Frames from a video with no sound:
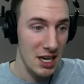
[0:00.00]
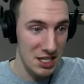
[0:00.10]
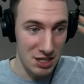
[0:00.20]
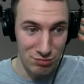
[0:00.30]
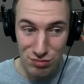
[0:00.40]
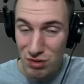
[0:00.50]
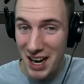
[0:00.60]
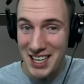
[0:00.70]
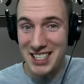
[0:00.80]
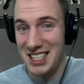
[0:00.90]
You're
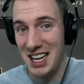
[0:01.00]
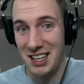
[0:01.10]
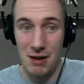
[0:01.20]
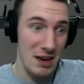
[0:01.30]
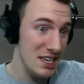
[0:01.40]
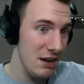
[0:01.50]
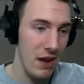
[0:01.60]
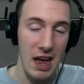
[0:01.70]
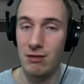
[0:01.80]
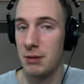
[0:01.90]
right to the end game. I didn't
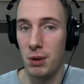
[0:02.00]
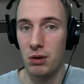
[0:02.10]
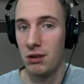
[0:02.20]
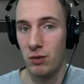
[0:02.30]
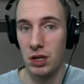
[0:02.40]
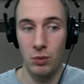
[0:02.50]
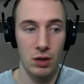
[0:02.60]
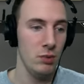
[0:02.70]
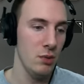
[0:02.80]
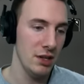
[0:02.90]
even have that Barrier of Will
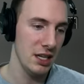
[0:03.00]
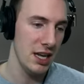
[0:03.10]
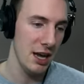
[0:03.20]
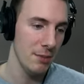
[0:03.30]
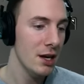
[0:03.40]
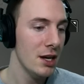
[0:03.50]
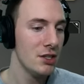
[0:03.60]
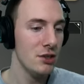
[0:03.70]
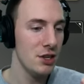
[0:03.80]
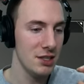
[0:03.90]
when we won the game.
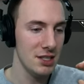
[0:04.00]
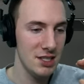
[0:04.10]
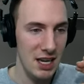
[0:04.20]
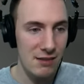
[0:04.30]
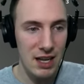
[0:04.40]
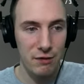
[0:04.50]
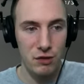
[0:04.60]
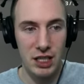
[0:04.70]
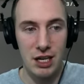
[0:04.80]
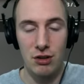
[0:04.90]
So you can save that for
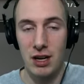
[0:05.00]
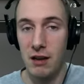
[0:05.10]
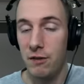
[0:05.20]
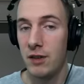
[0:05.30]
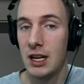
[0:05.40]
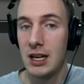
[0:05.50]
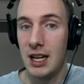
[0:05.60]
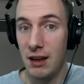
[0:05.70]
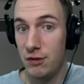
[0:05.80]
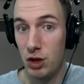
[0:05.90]
later.
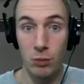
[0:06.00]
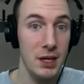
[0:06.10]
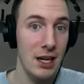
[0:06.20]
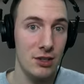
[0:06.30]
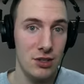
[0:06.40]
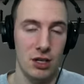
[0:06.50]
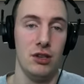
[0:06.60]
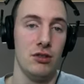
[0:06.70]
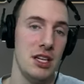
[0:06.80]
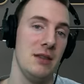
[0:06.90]
If nobody else on
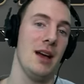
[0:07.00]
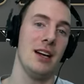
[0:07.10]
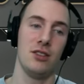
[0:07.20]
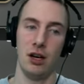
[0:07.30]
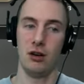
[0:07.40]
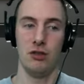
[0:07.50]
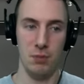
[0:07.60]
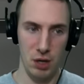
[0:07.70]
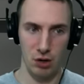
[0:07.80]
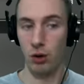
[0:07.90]
your team has an Honor the
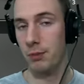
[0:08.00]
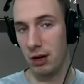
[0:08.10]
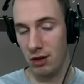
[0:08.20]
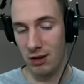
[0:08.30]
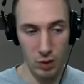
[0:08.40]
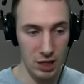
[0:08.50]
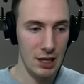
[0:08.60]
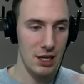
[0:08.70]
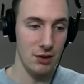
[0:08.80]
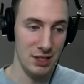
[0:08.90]
Pure or Barrier of Will,
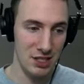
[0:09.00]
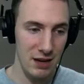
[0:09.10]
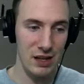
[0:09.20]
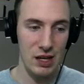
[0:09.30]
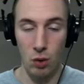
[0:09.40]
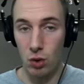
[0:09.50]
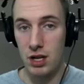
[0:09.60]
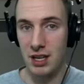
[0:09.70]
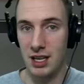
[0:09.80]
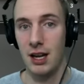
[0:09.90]
you can save it, or you
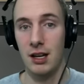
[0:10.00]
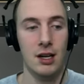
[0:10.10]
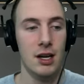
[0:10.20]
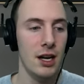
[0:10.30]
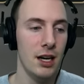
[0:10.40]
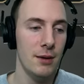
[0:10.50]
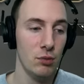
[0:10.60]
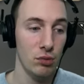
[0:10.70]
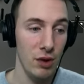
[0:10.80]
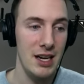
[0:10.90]
can get it
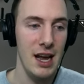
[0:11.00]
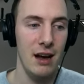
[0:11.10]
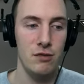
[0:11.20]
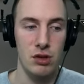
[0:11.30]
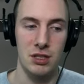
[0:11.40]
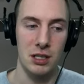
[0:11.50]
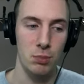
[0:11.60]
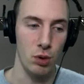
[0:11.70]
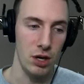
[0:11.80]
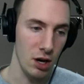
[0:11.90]
right after your
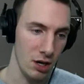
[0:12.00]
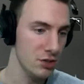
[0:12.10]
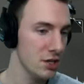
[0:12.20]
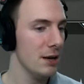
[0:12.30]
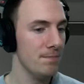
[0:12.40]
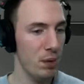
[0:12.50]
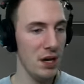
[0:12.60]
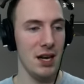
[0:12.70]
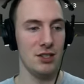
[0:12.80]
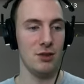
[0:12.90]
6-point cards.
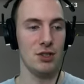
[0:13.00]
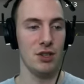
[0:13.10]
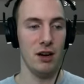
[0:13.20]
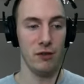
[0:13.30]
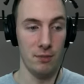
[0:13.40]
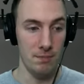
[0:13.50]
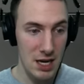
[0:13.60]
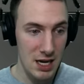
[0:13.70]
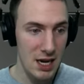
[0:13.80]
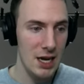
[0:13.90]
But as you saw from
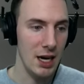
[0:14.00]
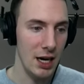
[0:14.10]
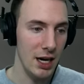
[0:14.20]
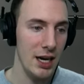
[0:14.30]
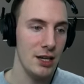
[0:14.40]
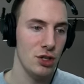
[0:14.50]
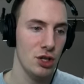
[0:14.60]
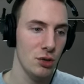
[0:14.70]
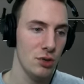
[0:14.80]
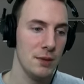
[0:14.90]
me, I
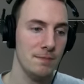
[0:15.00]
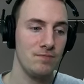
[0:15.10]
chose